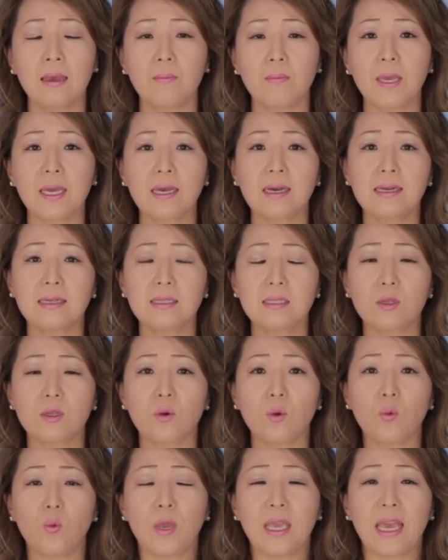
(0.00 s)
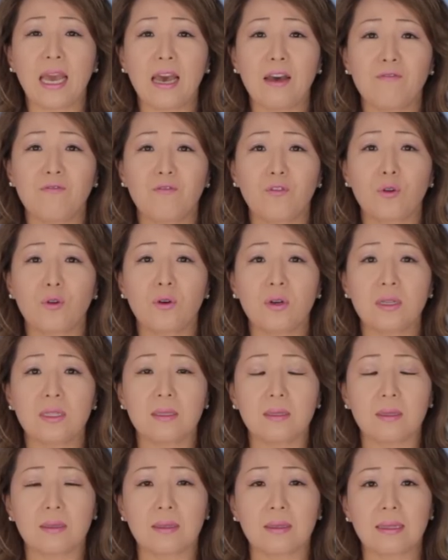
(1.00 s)
Because we have
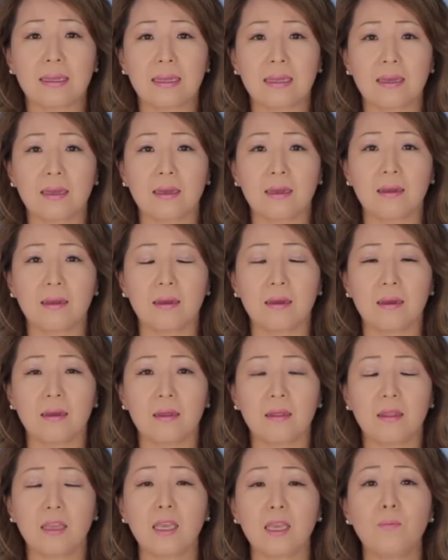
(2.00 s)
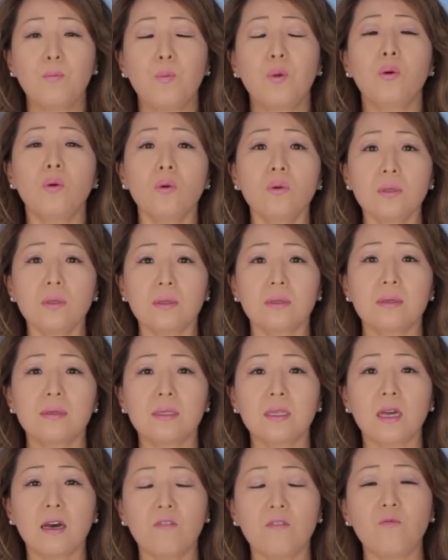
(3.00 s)
forgotten the
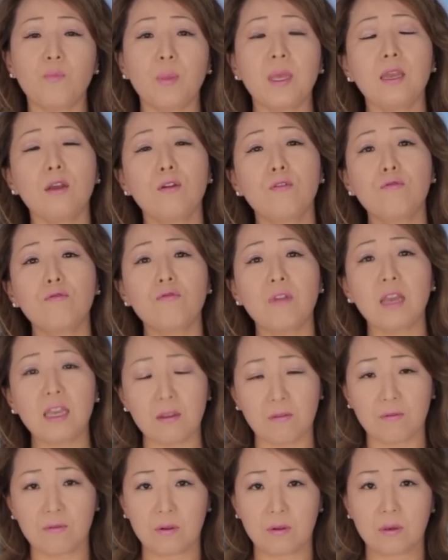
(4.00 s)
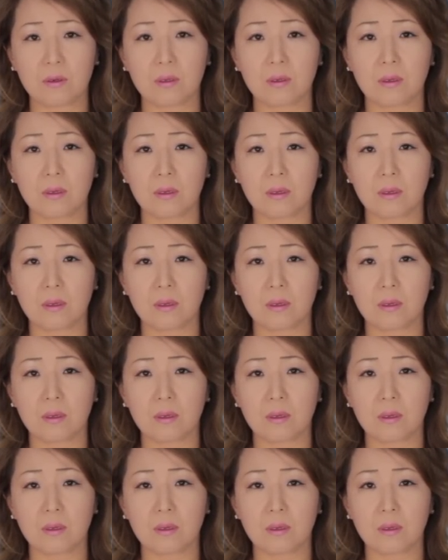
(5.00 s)
importance of being grateful